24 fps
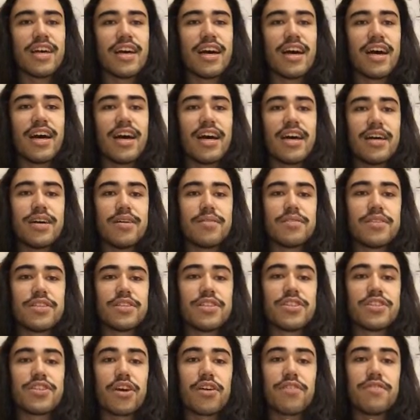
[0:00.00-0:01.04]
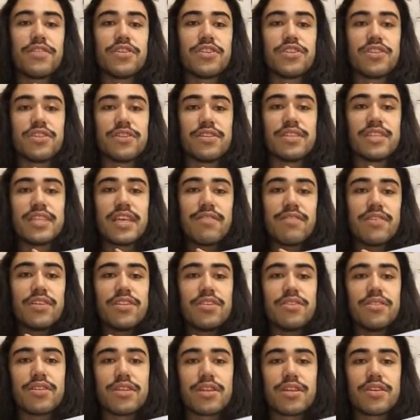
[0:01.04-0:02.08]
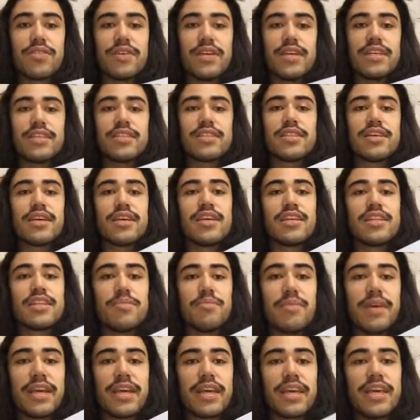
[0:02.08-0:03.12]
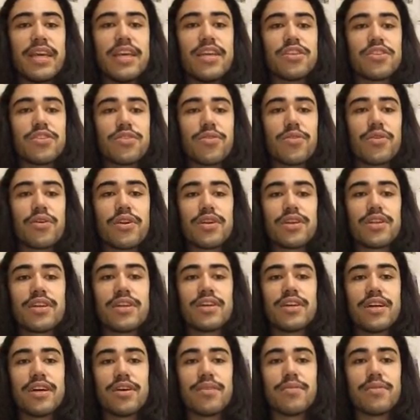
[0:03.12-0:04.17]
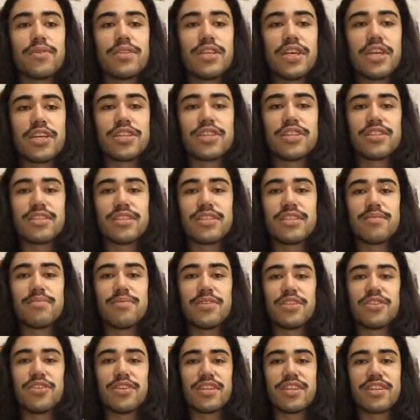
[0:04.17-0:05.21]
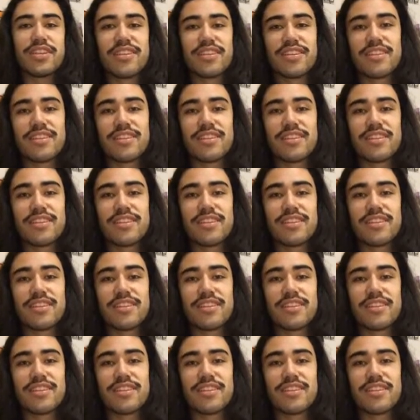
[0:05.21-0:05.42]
So the starfish turns 72 degrees to make each order a rotational symmetry.